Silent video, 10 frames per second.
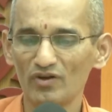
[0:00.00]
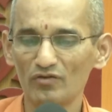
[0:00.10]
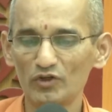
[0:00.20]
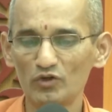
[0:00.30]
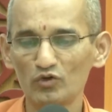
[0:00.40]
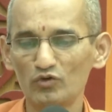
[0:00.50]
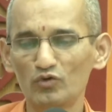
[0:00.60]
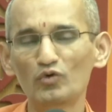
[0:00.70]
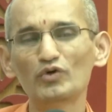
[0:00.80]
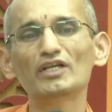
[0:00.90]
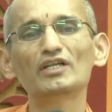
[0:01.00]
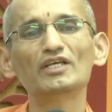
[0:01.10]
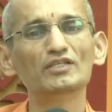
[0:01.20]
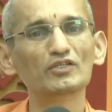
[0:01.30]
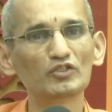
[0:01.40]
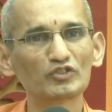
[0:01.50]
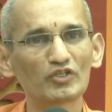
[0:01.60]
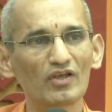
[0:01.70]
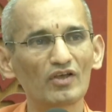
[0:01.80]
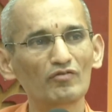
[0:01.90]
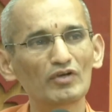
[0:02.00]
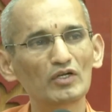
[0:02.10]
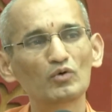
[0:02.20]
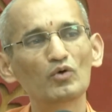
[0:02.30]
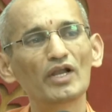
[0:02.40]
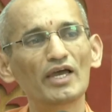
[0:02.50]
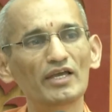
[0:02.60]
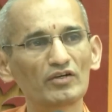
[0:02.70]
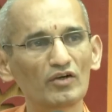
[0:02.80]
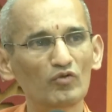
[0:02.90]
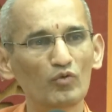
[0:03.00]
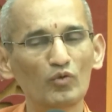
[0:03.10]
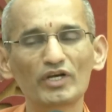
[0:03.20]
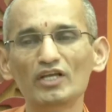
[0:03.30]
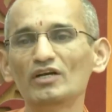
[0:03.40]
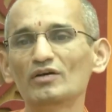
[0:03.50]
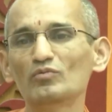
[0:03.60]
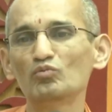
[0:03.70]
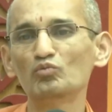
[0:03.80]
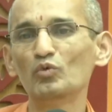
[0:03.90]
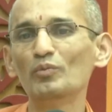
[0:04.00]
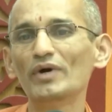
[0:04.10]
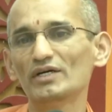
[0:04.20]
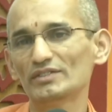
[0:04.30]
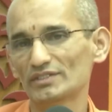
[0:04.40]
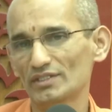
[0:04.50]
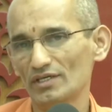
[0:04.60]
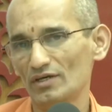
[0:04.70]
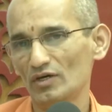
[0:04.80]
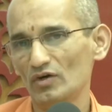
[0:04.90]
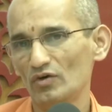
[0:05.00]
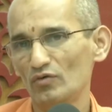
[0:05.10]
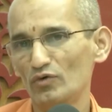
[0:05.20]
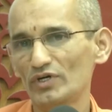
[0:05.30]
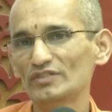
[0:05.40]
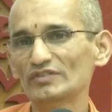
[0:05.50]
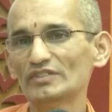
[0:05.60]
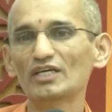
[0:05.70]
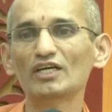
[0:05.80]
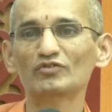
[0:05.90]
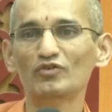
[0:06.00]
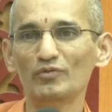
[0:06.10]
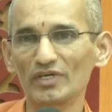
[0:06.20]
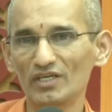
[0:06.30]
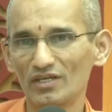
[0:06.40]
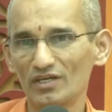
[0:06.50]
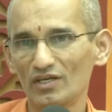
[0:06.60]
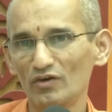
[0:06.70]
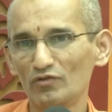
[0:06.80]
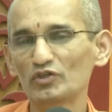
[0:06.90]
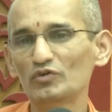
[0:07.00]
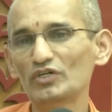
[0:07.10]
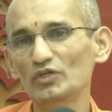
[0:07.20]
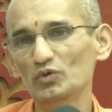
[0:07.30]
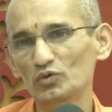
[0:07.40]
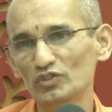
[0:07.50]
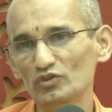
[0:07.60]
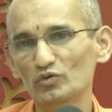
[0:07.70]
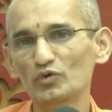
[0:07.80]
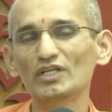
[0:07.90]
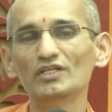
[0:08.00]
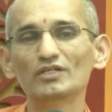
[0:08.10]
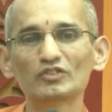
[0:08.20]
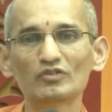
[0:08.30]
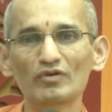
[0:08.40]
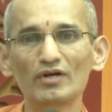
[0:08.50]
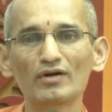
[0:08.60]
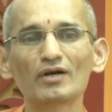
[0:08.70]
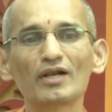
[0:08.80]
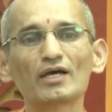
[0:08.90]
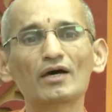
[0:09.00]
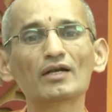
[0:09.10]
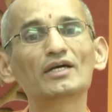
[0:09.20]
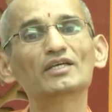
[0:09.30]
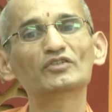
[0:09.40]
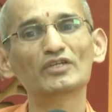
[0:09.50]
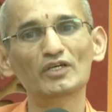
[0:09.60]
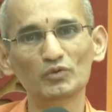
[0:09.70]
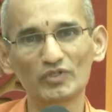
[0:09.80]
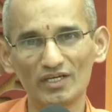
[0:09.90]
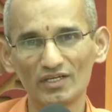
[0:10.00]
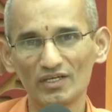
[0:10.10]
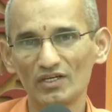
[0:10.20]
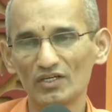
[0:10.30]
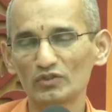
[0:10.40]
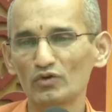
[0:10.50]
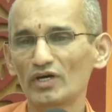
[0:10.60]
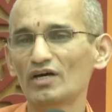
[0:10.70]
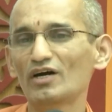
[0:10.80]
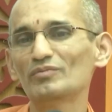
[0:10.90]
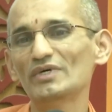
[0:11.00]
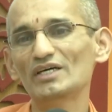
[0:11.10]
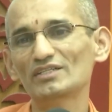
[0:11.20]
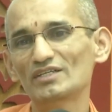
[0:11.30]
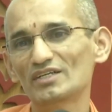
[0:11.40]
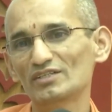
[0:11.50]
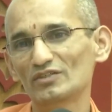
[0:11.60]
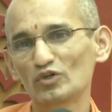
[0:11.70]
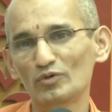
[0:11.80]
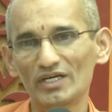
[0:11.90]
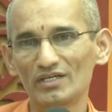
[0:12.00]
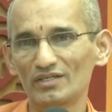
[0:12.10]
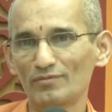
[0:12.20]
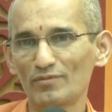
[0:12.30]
With you 14 years will go like 14 moments, 14 seconds for me. Without you, these 14 years will run like 100 years in Ayodhya. So I can't bear that torment.